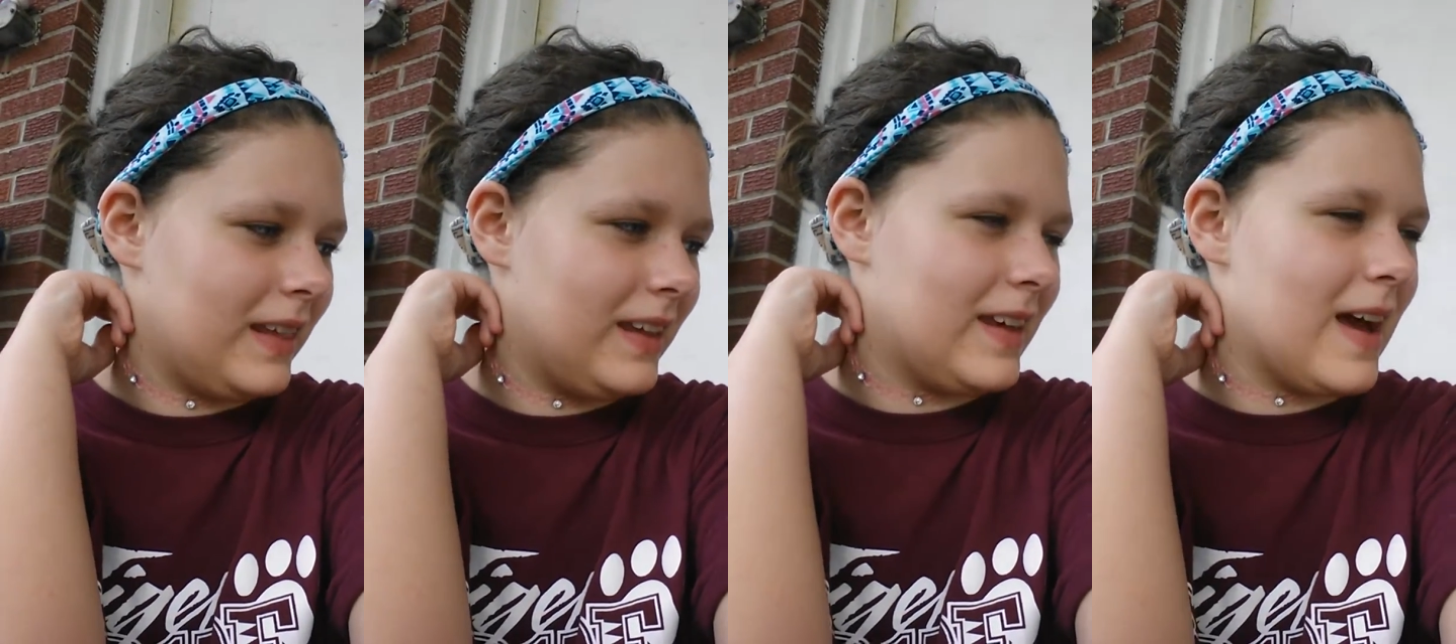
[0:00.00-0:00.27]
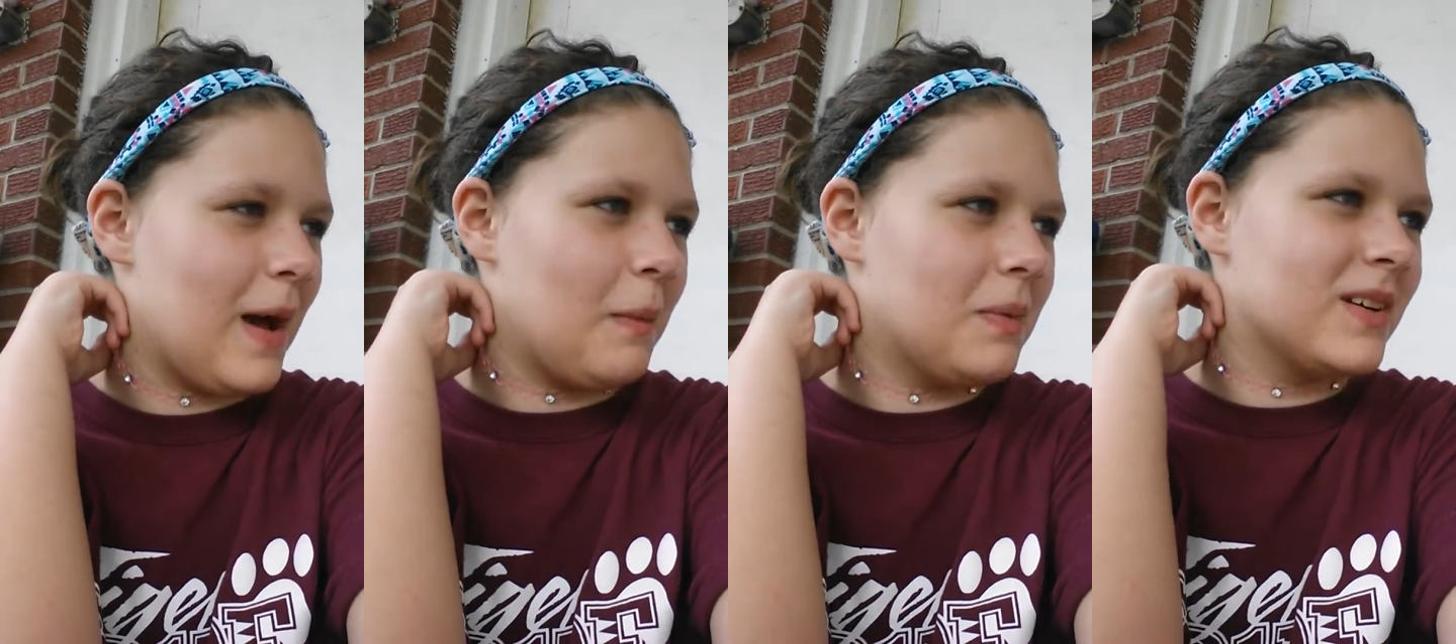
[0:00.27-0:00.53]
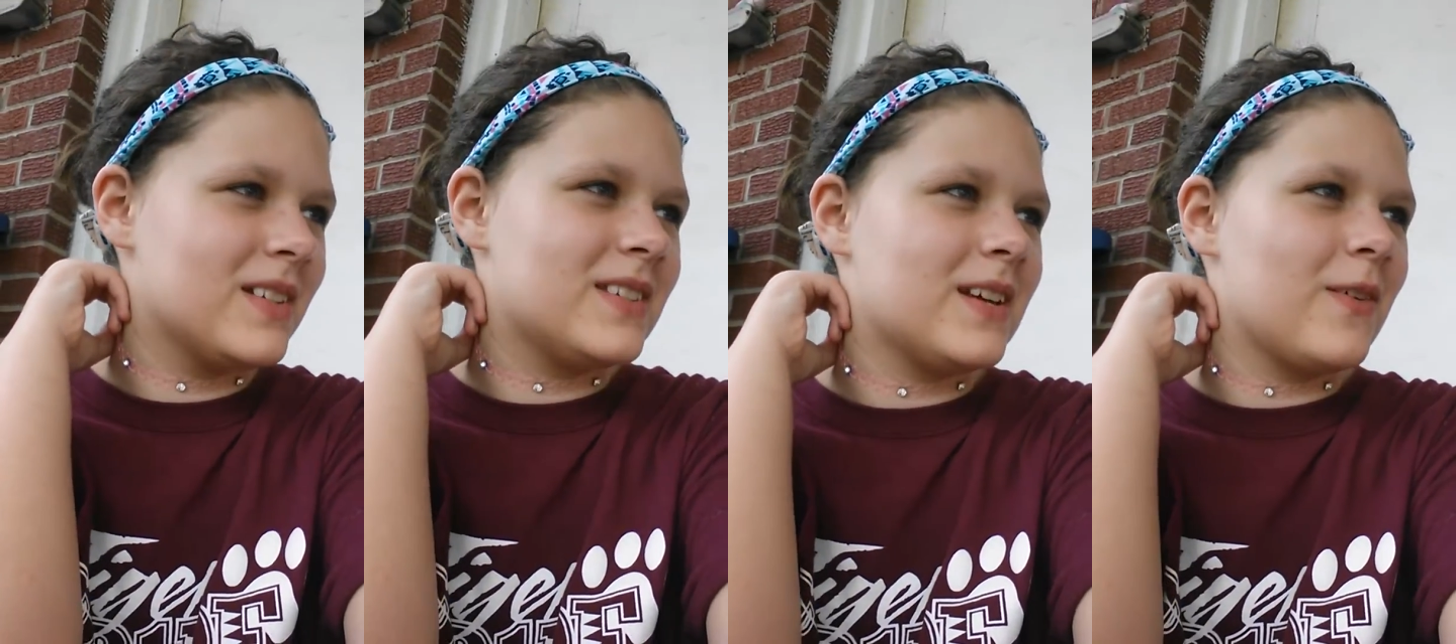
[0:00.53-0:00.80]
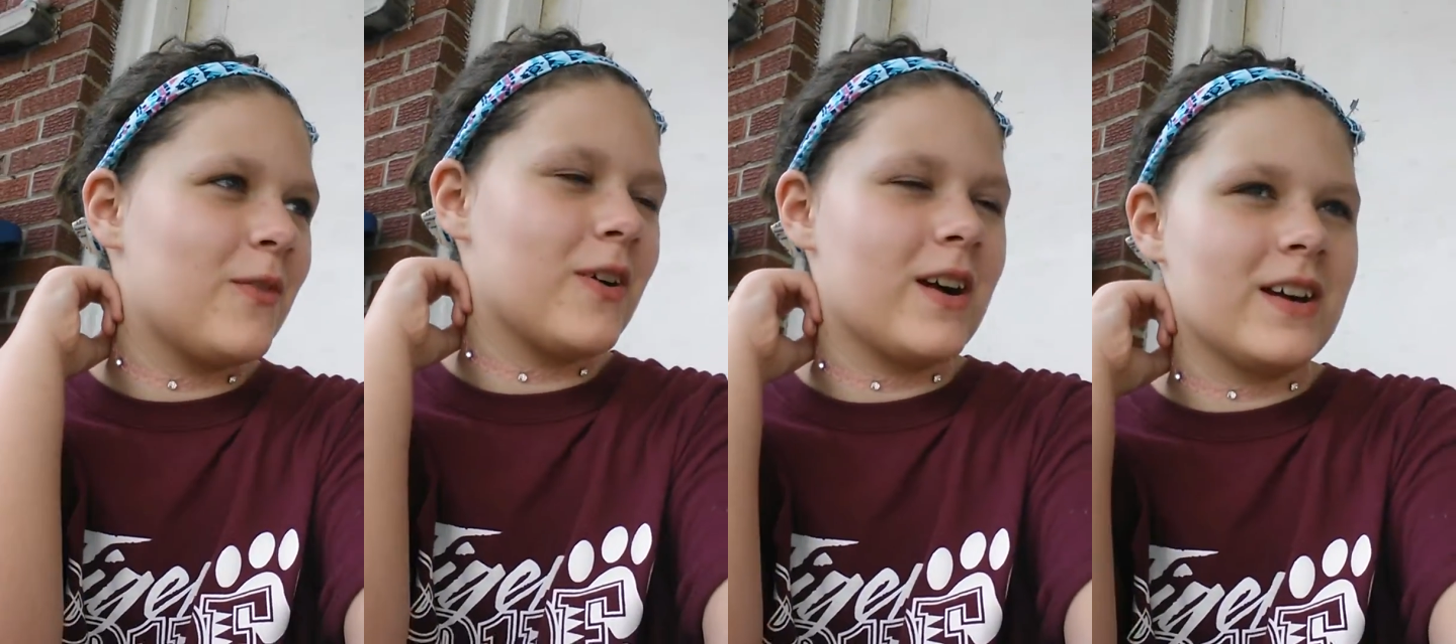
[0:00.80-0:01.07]
like Albert
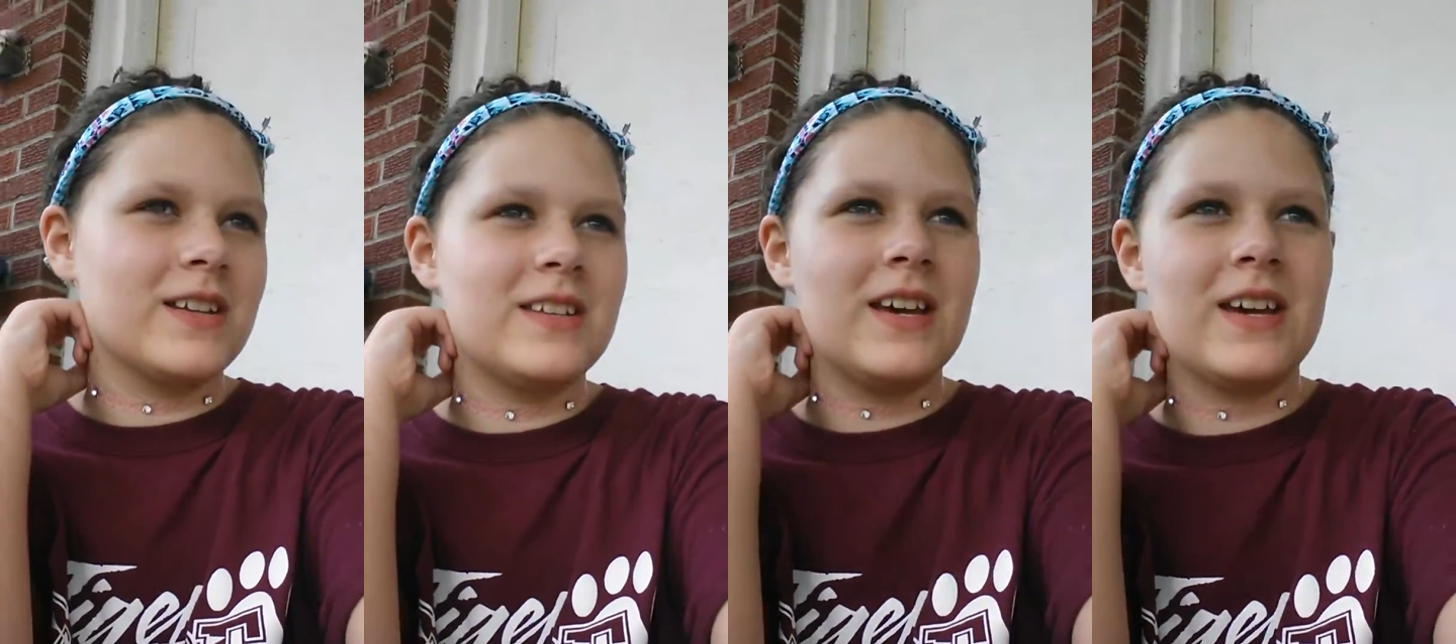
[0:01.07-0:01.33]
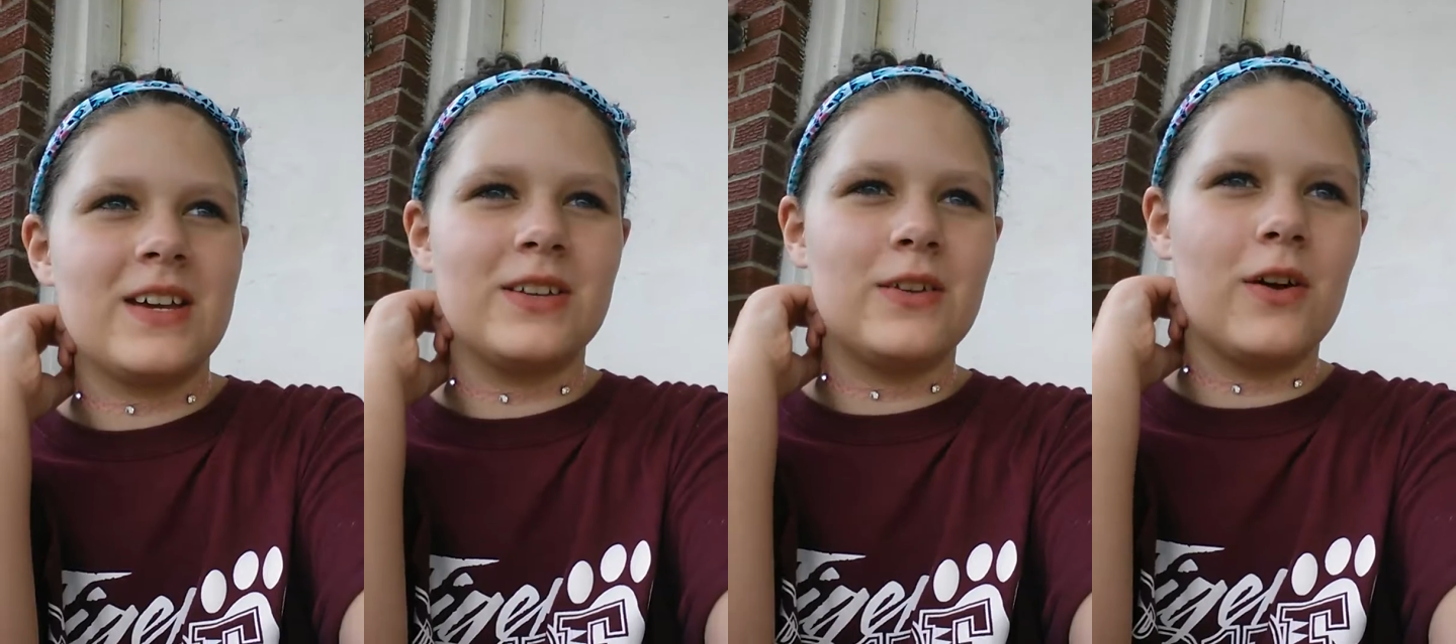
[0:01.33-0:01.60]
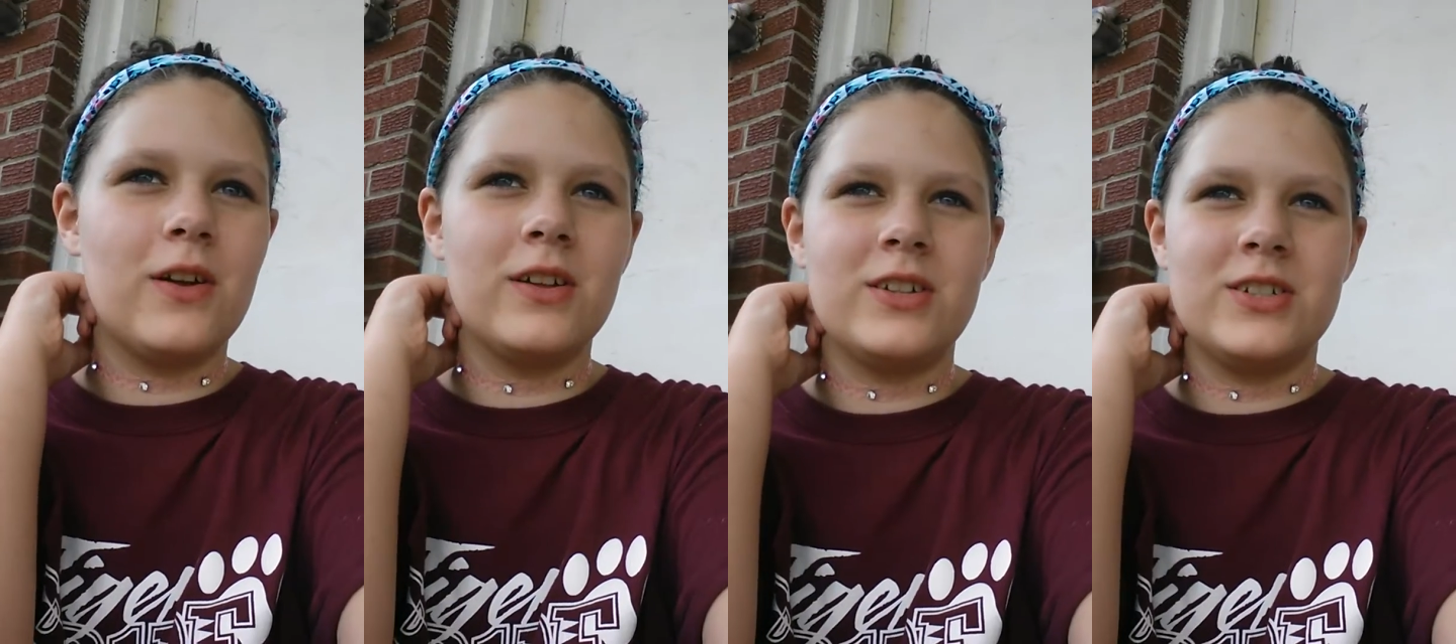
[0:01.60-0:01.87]
stuff where I take a doll